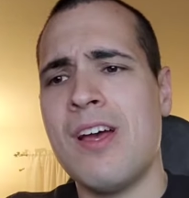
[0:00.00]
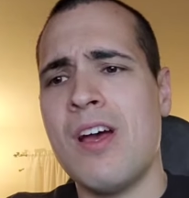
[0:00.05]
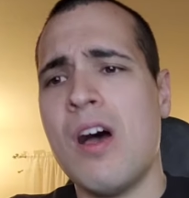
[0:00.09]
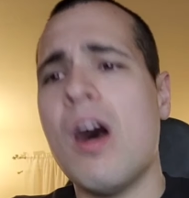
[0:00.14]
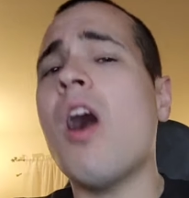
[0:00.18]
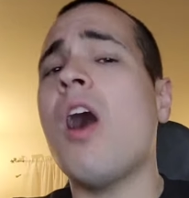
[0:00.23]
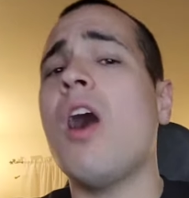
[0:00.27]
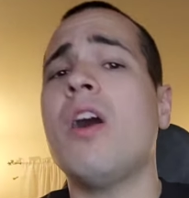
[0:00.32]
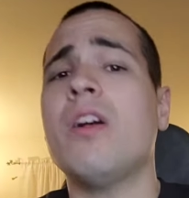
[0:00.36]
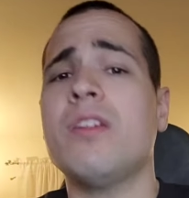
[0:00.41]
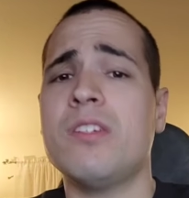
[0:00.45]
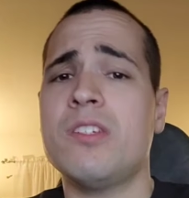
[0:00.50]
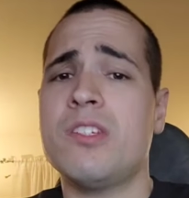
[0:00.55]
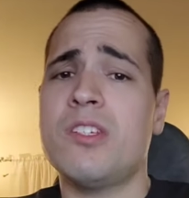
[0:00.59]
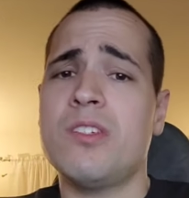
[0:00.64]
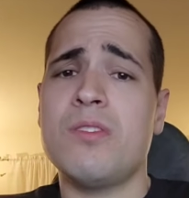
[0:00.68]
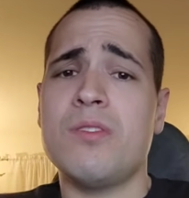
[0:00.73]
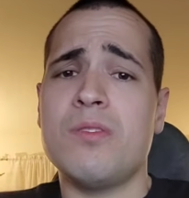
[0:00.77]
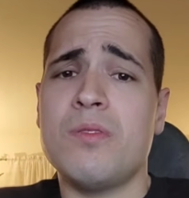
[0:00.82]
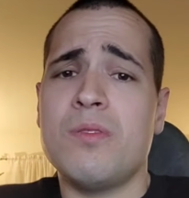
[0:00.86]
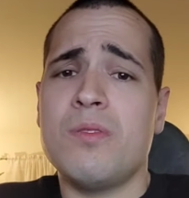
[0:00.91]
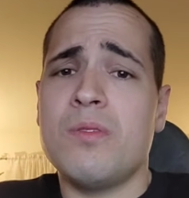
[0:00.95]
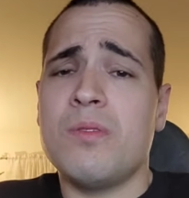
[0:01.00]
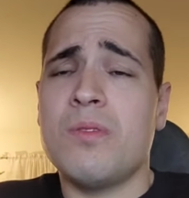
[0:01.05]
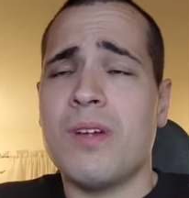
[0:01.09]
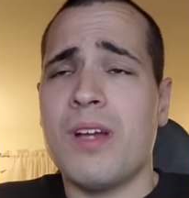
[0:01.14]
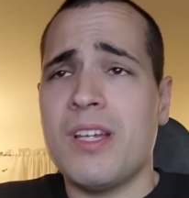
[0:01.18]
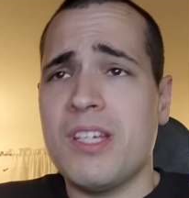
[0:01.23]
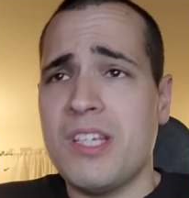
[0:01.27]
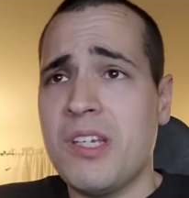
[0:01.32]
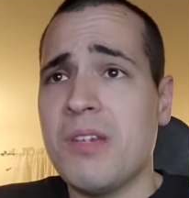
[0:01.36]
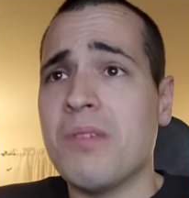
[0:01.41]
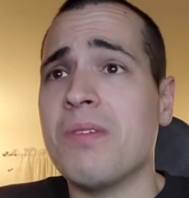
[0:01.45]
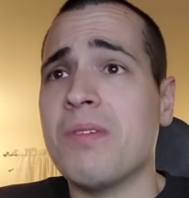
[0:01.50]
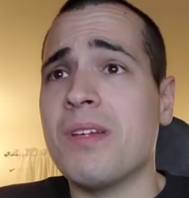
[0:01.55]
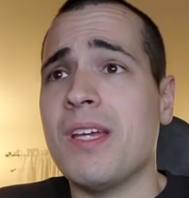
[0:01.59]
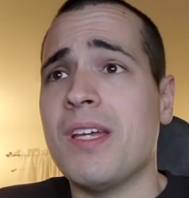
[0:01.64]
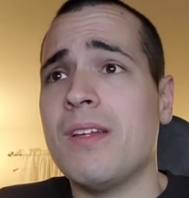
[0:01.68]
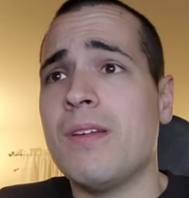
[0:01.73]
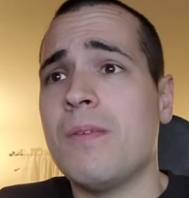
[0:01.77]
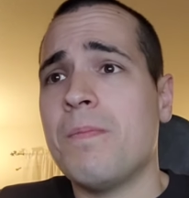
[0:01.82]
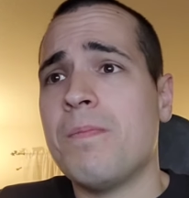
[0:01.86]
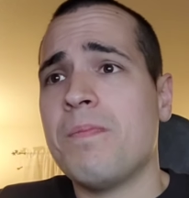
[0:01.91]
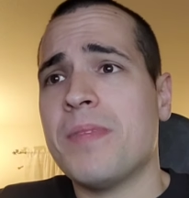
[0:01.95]
onto a unit
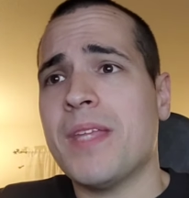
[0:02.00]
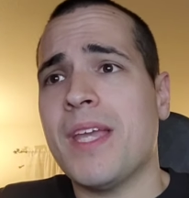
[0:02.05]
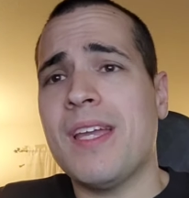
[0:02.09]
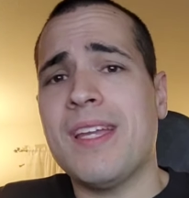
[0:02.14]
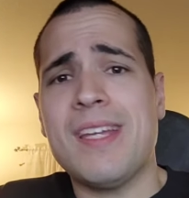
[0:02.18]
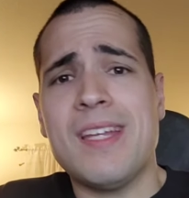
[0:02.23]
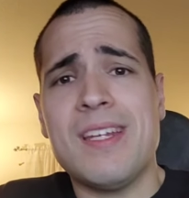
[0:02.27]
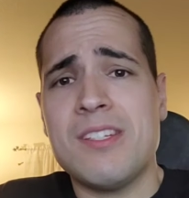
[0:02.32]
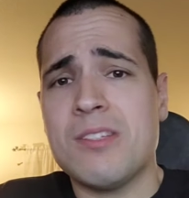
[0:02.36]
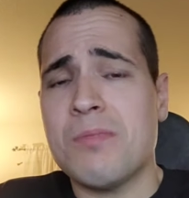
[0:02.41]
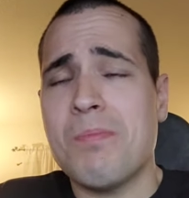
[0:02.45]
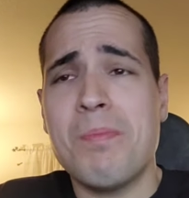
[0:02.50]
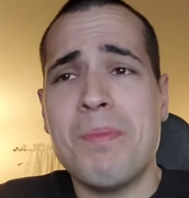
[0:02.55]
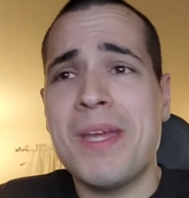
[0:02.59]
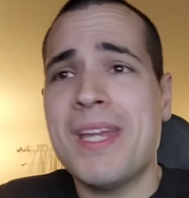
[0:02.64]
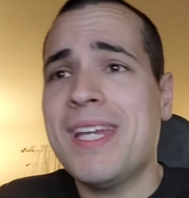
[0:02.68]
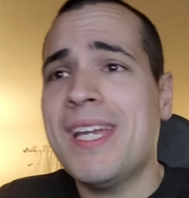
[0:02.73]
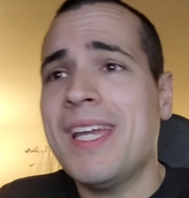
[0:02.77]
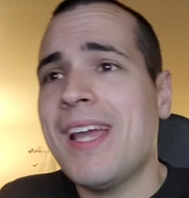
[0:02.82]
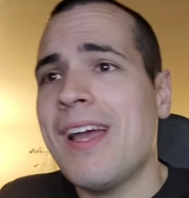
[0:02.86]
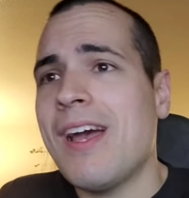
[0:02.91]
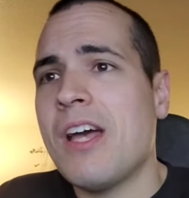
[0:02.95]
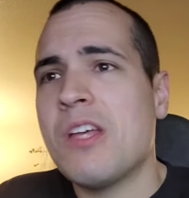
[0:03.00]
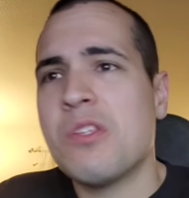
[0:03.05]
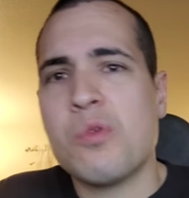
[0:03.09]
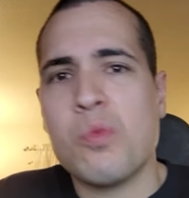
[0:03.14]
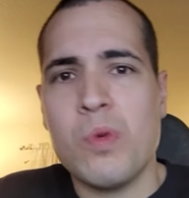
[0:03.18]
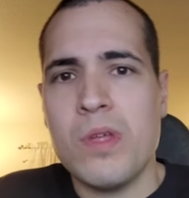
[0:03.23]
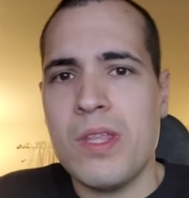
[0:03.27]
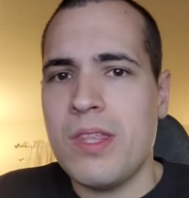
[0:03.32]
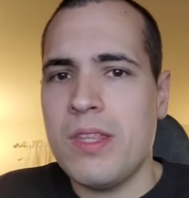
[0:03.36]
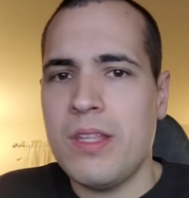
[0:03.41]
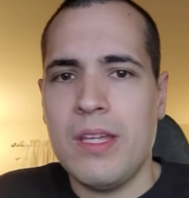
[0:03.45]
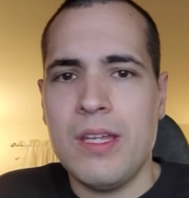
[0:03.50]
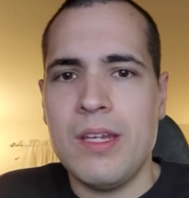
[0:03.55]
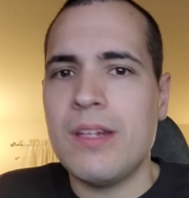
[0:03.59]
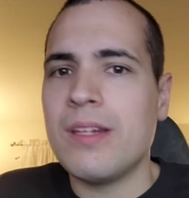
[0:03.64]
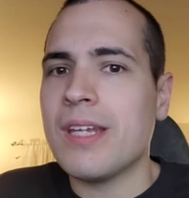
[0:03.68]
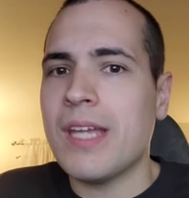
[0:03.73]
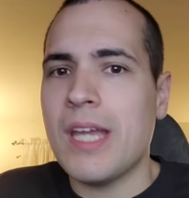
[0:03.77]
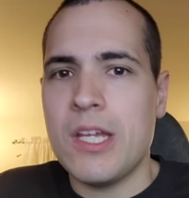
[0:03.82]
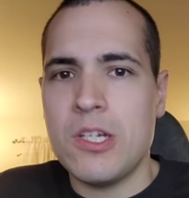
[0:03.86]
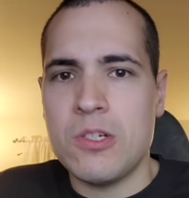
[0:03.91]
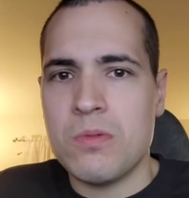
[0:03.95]
and get as many guys within
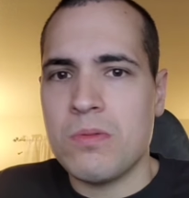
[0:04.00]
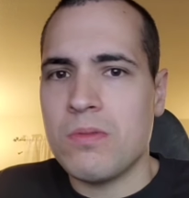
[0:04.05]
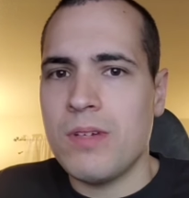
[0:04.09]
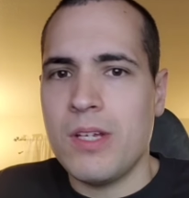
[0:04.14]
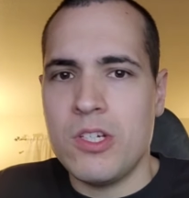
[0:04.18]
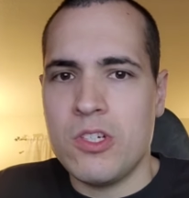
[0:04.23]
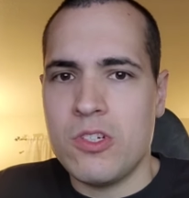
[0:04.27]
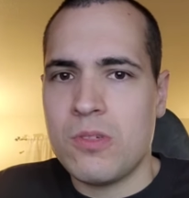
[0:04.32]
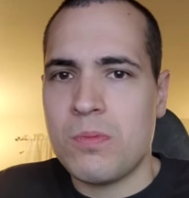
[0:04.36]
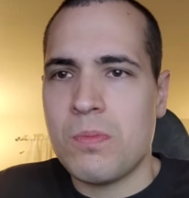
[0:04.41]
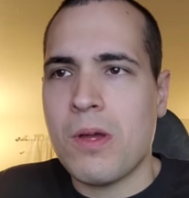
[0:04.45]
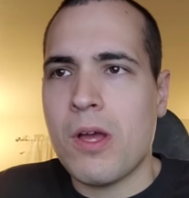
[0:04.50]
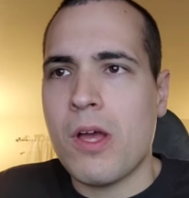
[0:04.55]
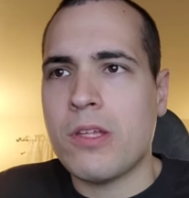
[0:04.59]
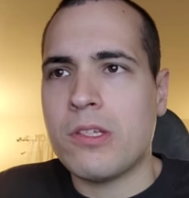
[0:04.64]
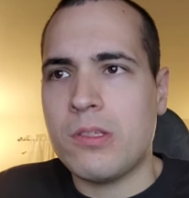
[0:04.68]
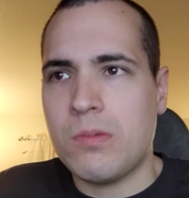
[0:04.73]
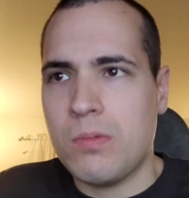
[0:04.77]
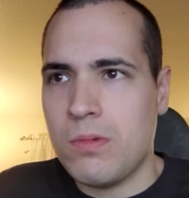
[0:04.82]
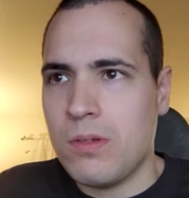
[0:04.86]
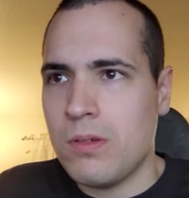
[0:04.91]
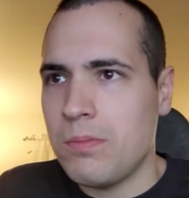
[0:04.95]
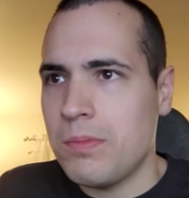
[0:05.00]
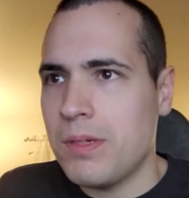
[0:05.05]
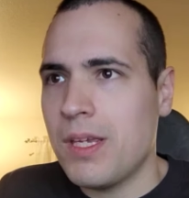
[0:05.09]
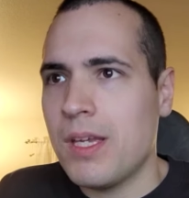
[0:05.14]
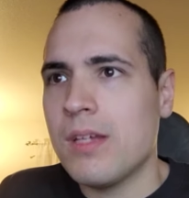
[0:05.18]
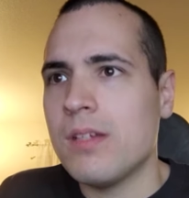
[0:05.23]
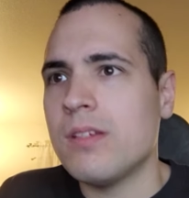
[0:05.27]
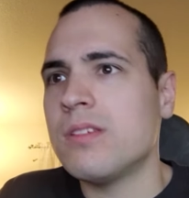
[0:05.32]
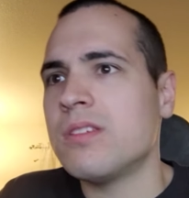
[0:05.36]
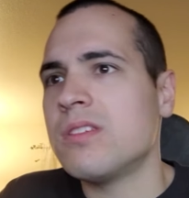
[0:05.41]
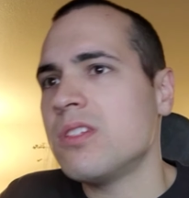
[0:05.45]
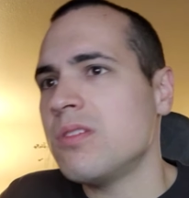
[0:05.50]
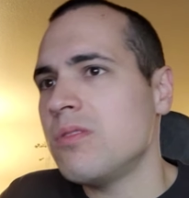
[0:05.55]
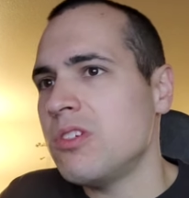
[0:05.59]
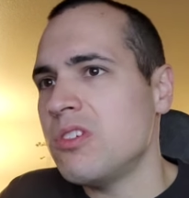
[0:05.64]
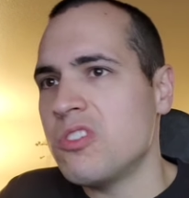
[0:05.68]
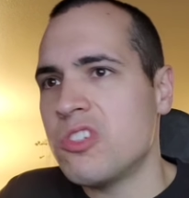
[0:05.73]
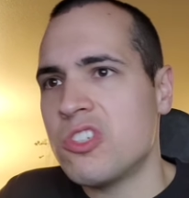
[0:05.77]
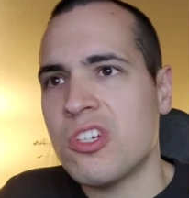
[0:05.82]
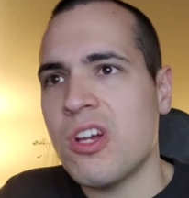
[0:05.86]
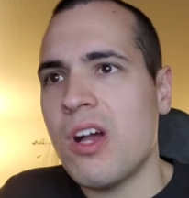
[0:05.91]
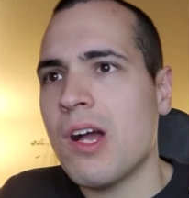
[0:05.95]
engagement range as possible, because you use
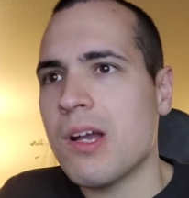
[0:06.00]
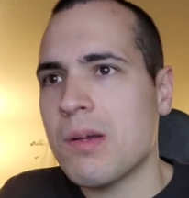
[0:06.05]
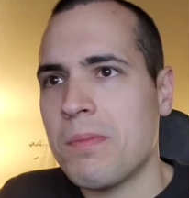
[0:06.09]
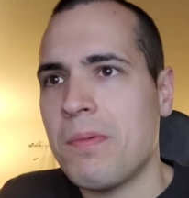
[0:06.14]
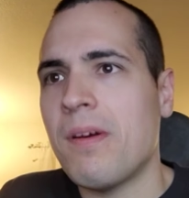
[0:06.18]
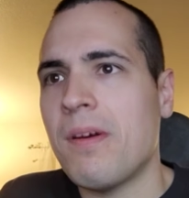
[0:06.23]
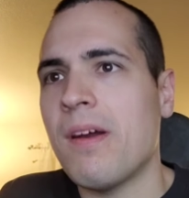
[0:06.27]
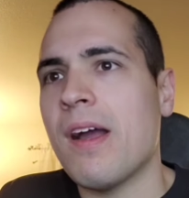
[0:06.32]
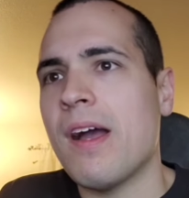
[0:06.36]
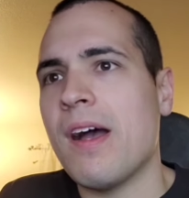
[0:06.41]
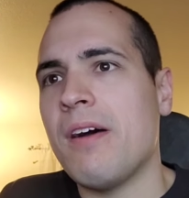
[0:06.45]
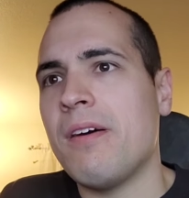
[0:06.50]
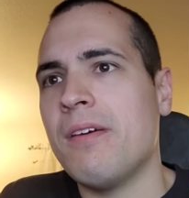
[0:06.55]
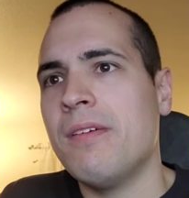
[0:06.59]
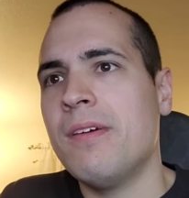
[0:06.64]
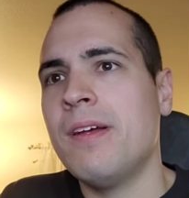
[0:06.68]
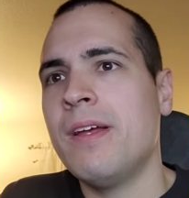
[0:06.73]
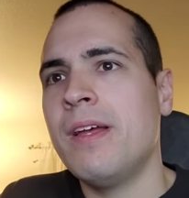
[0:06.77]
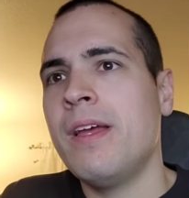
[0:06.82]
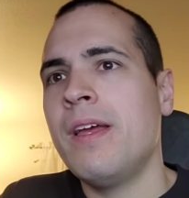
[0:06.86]
Shock Prow.